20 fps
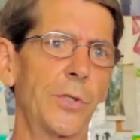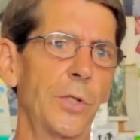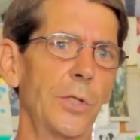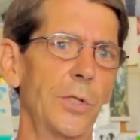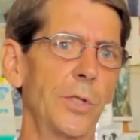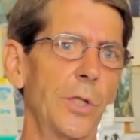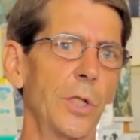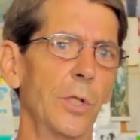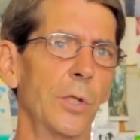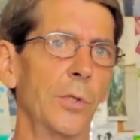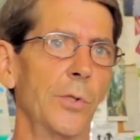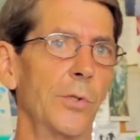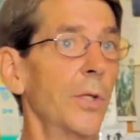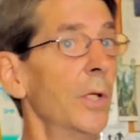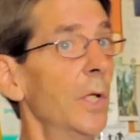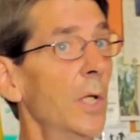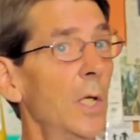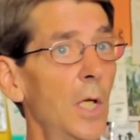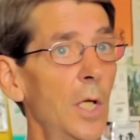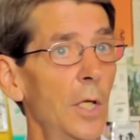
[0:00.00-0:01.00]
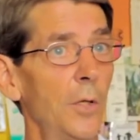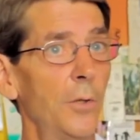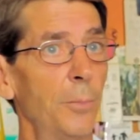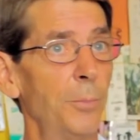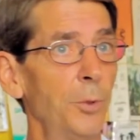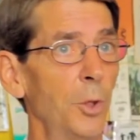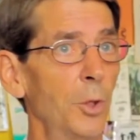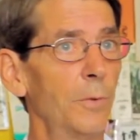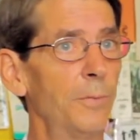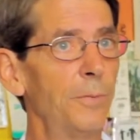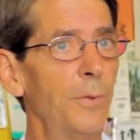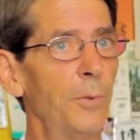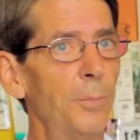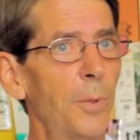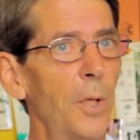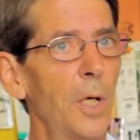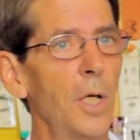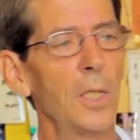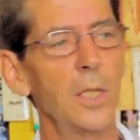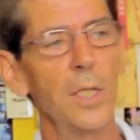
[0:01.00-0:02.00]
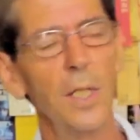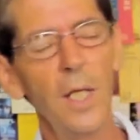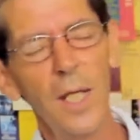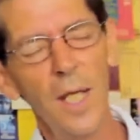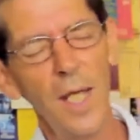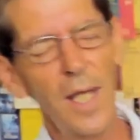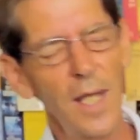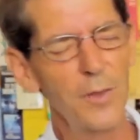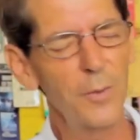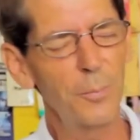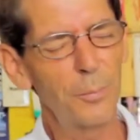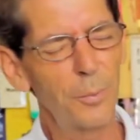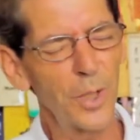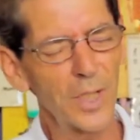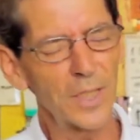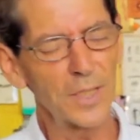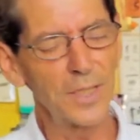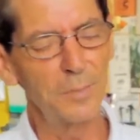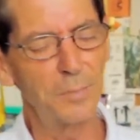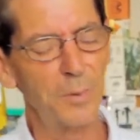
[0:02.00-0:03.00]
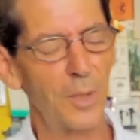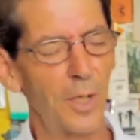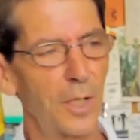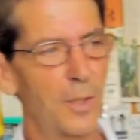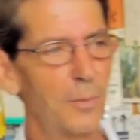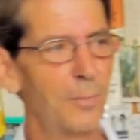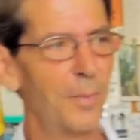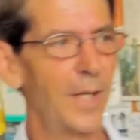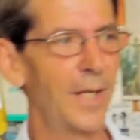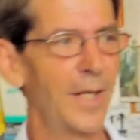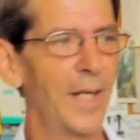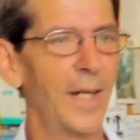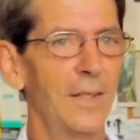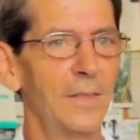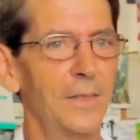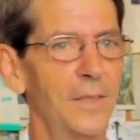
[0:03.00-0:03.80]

She shows the beautiful part and the prickly part about it,